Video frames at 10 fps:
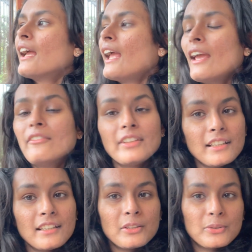every
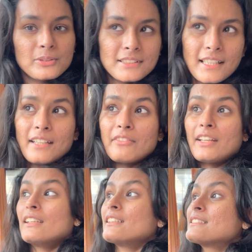Indian knows that
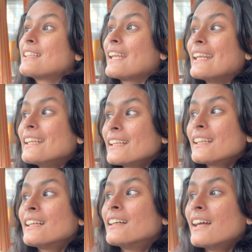when it is
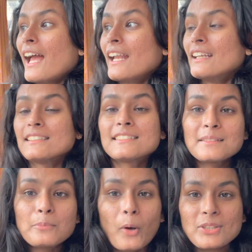raining and it's
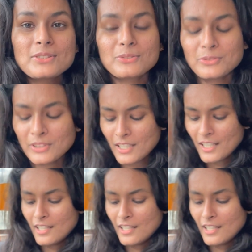the monsoon,